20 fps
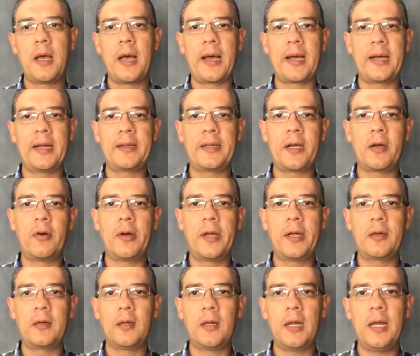
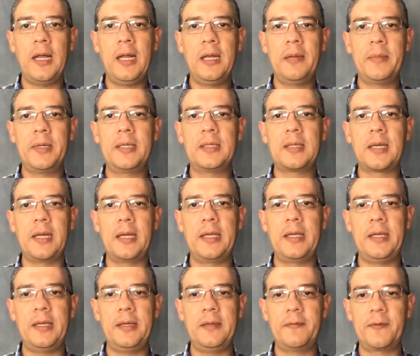categorical element, like
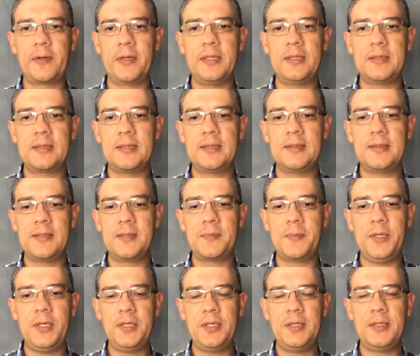here, for instance, the
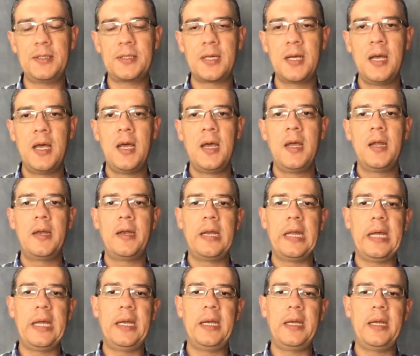species,
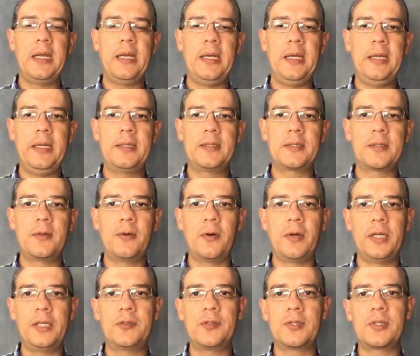then it's
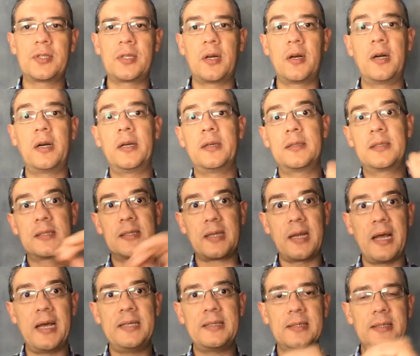going to start
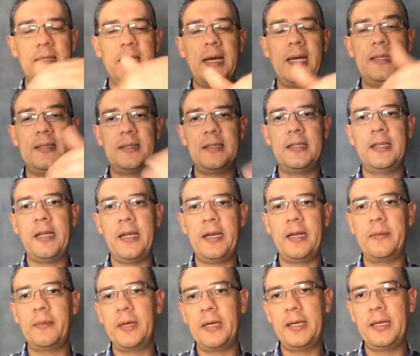slice and dicing the
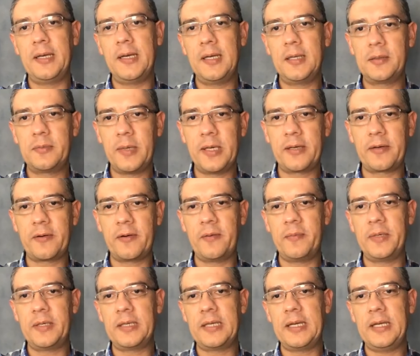data by that. But
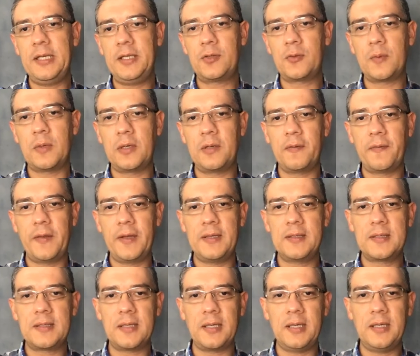remember that each one of
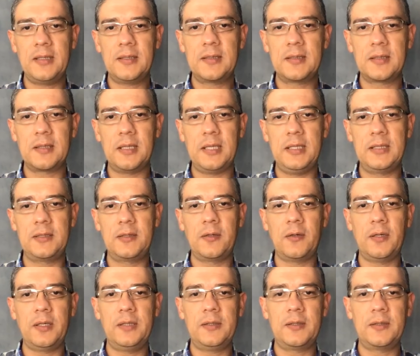these things, it's
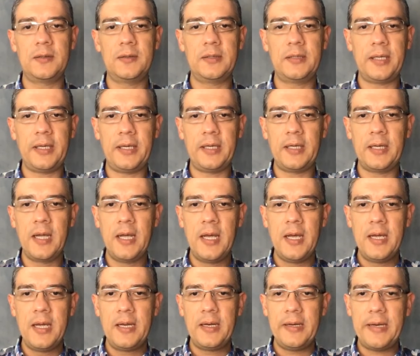going to contain
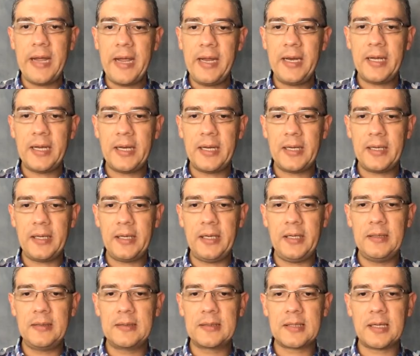data
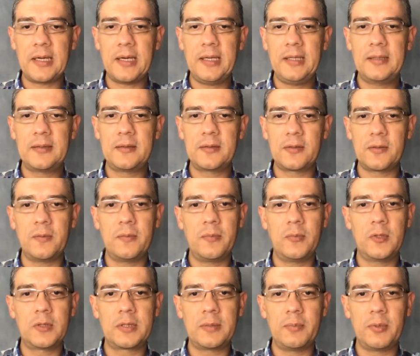inside, so
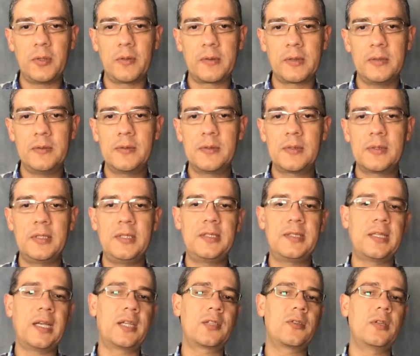multiple rows. This
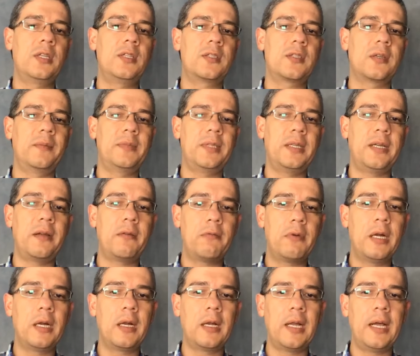is actually something I
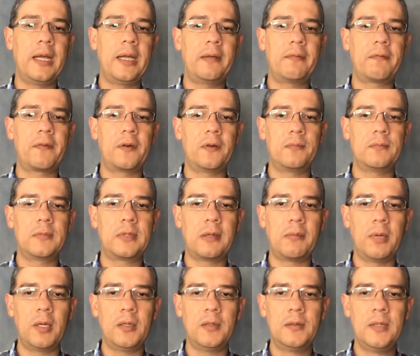really like from
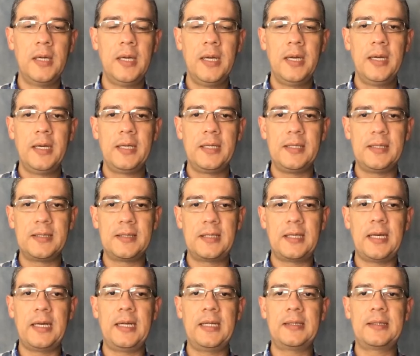Tableau, is
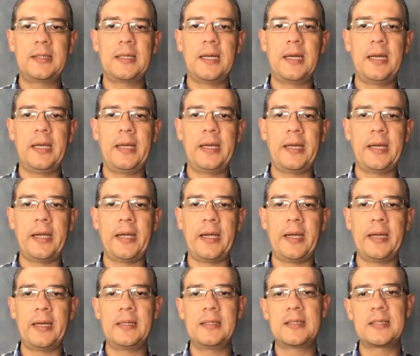that I
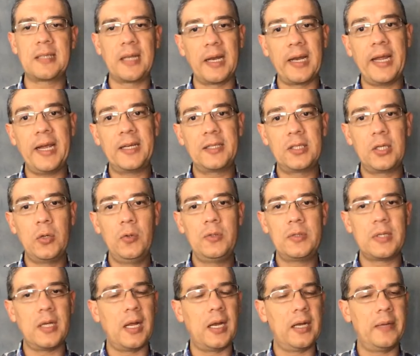can select those
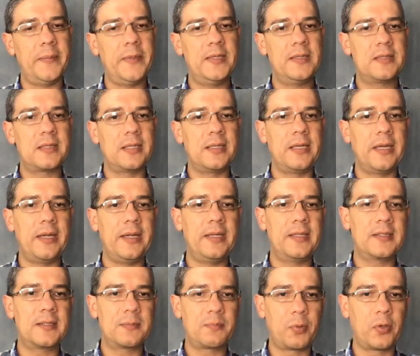elements and they
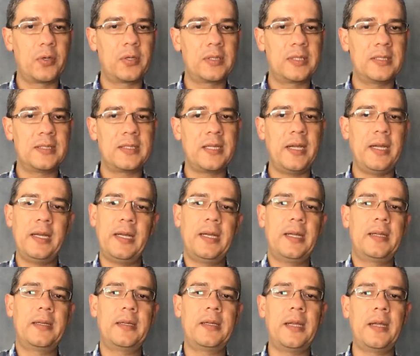export this data
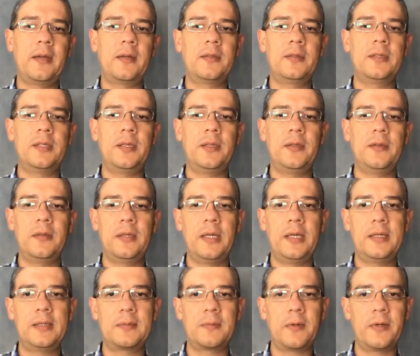and then continue the
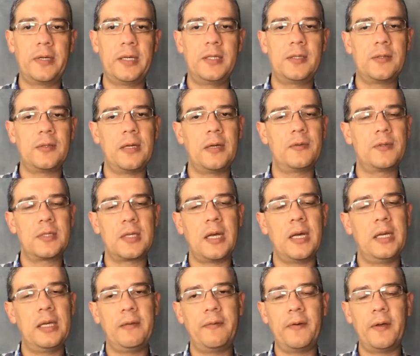exploration outside
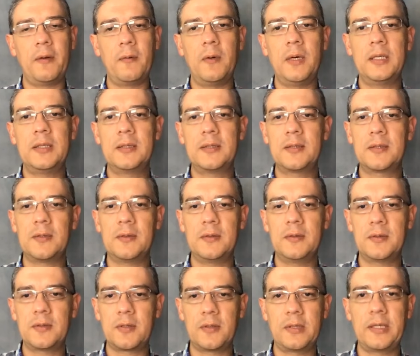if I want.
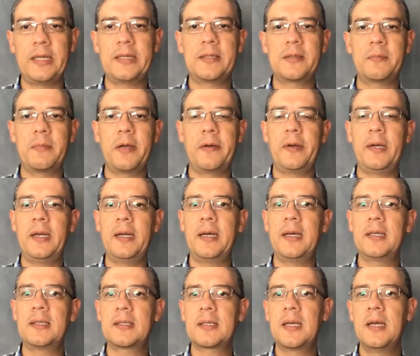So that's very
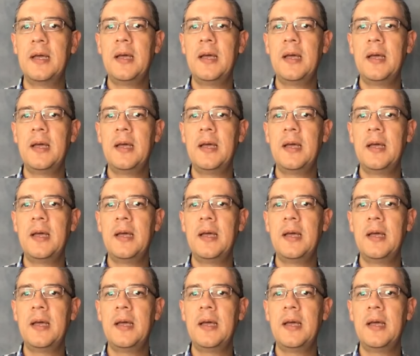nice.